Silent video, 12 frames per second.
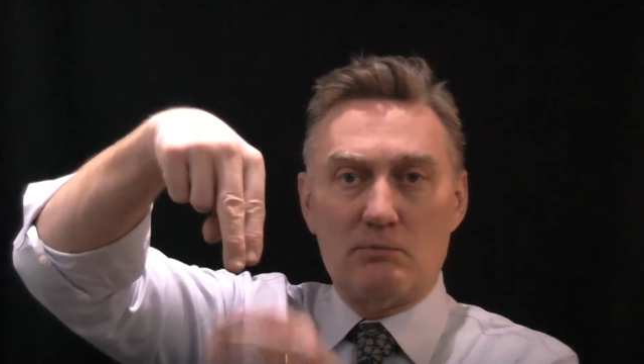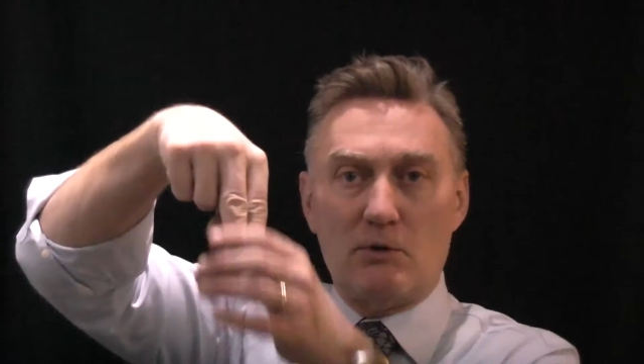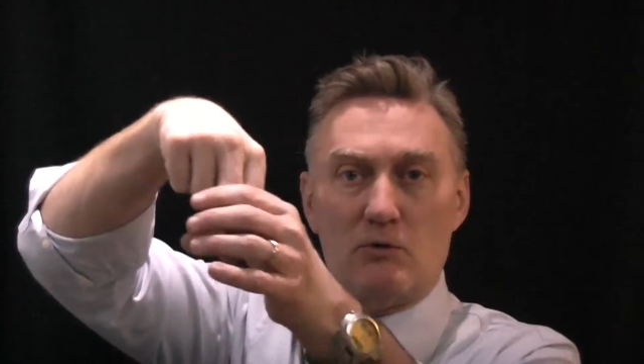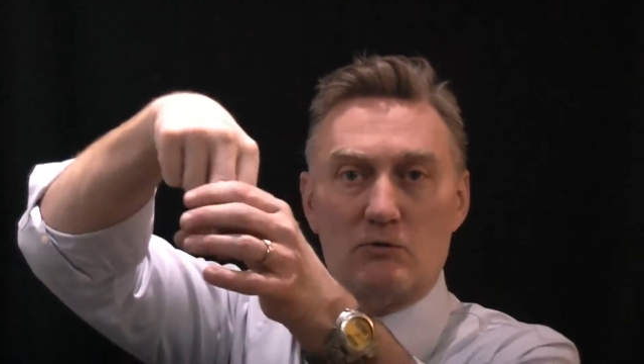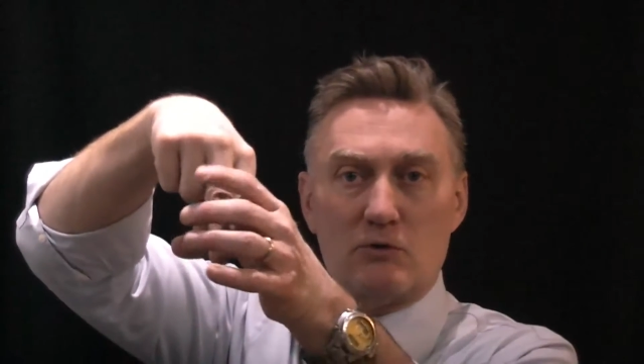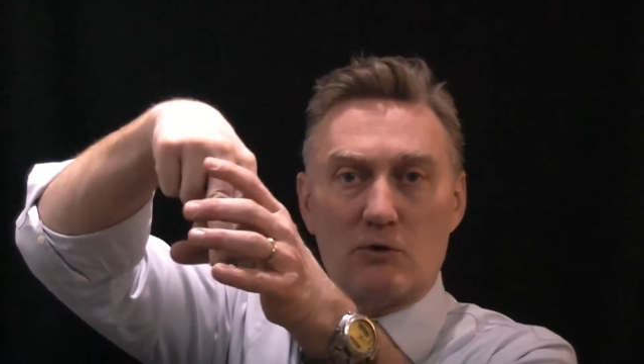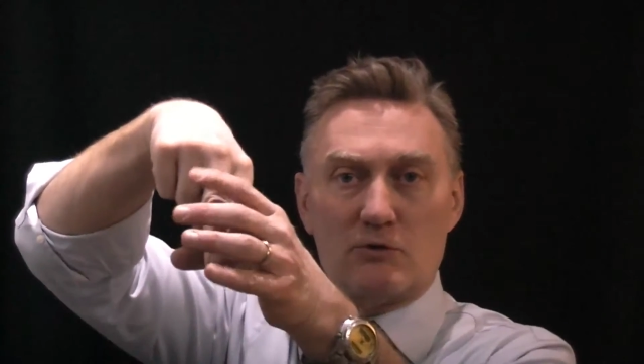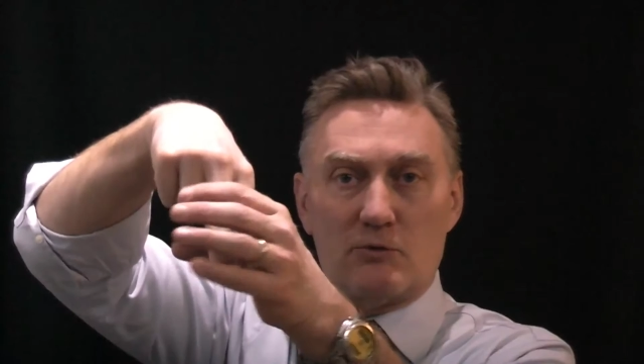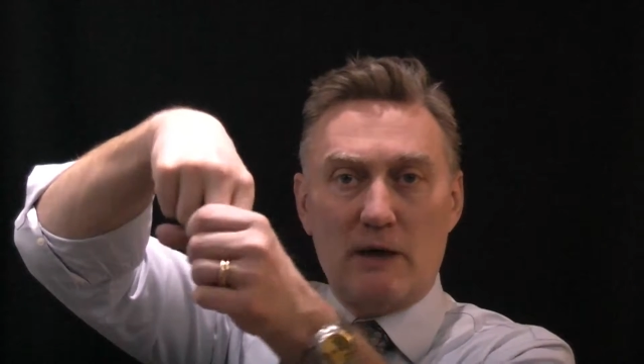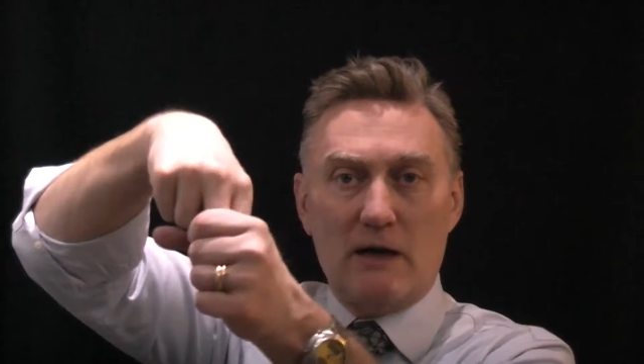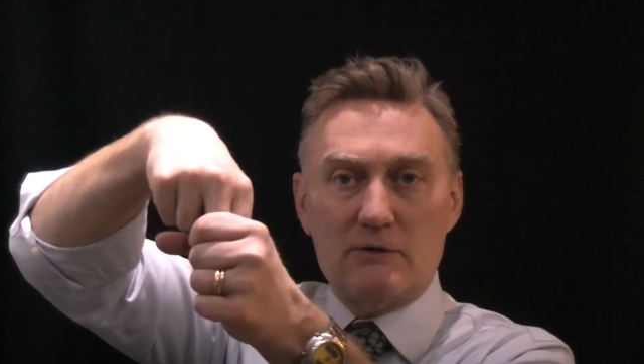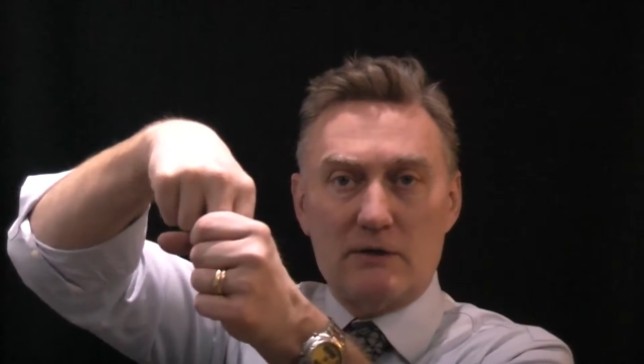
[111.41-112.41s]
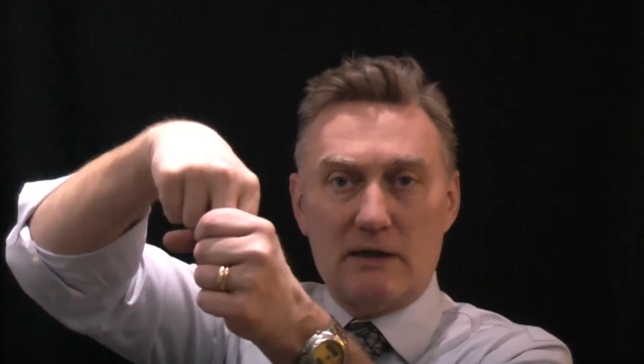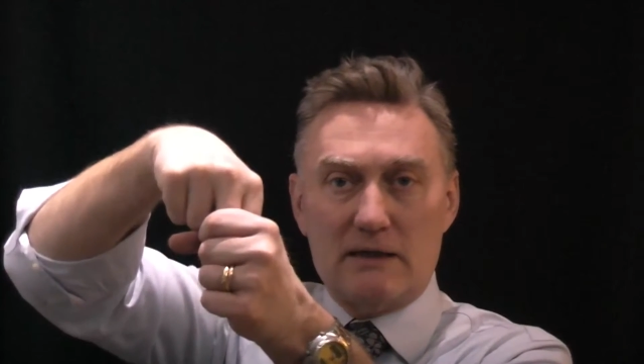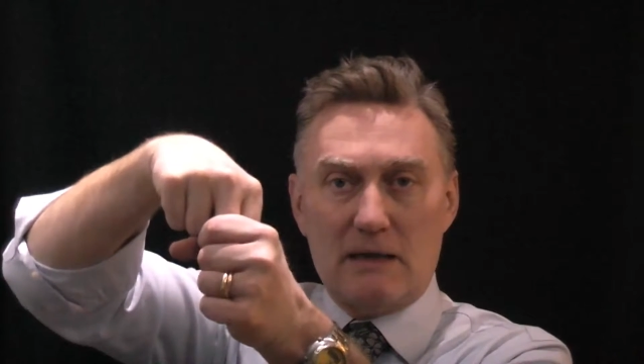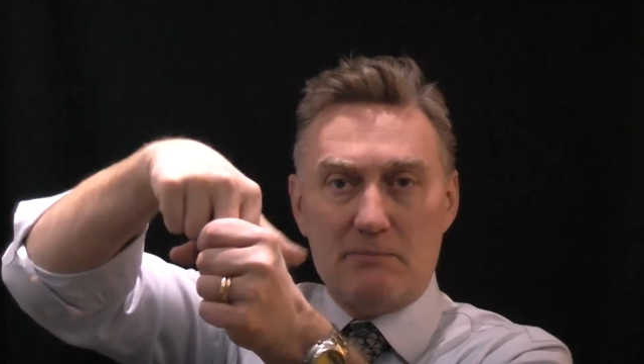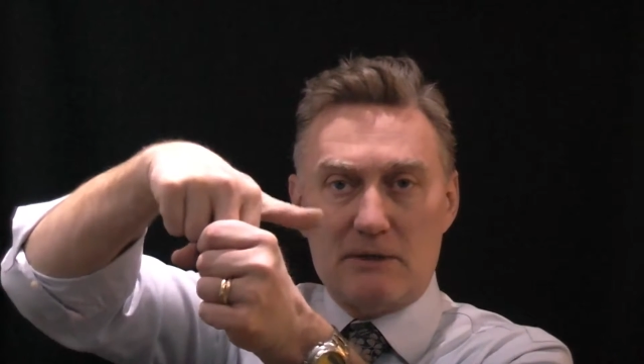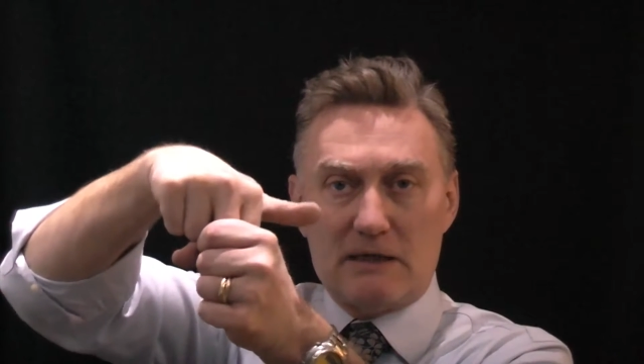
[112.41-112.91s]
bone grows around it and
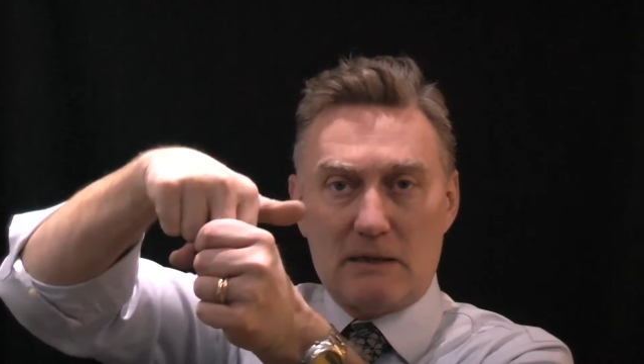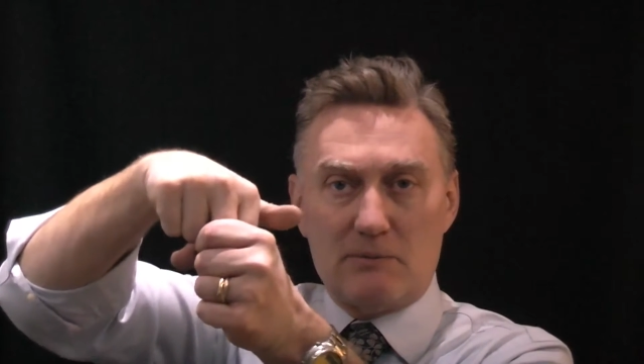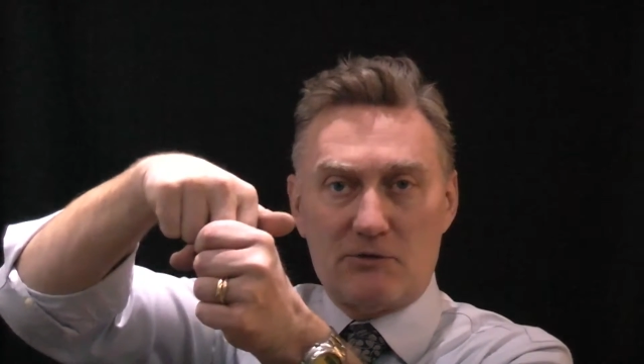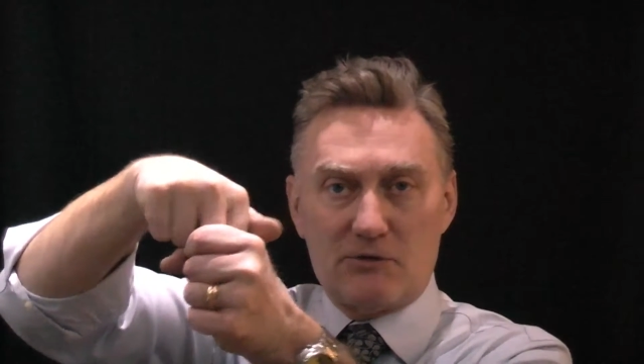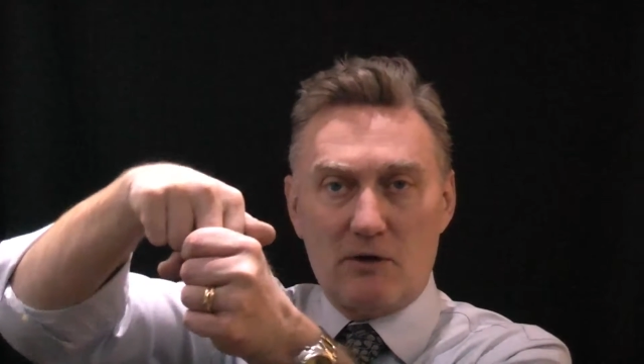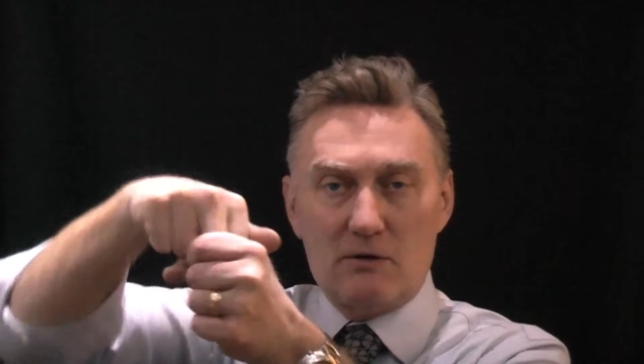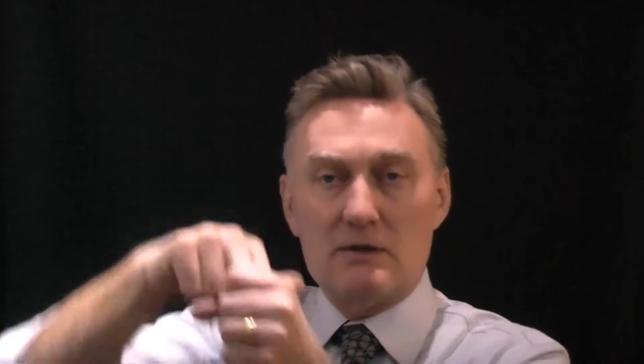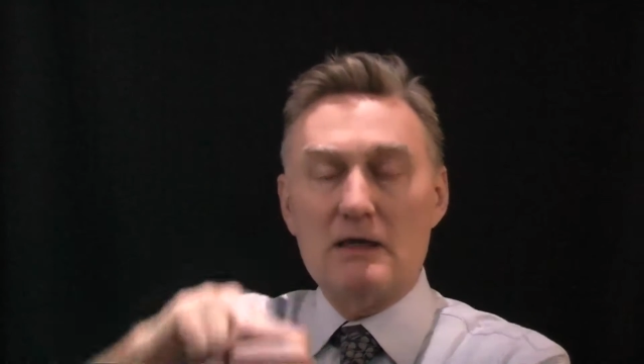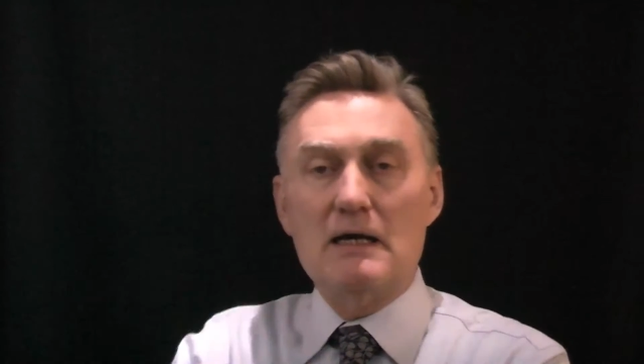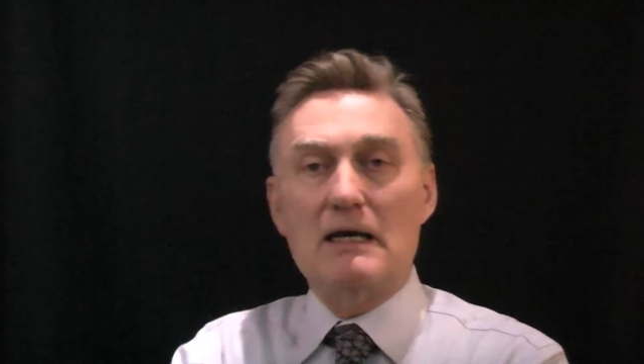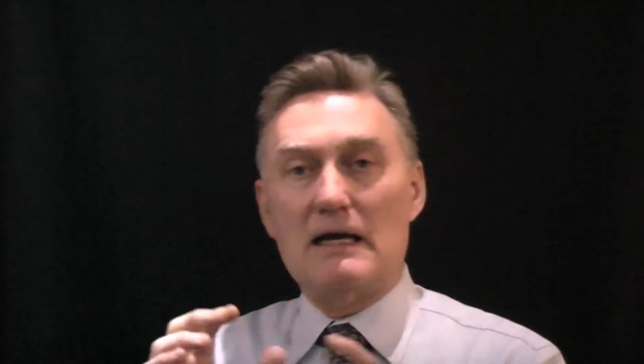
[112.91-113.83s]
that becomes solid,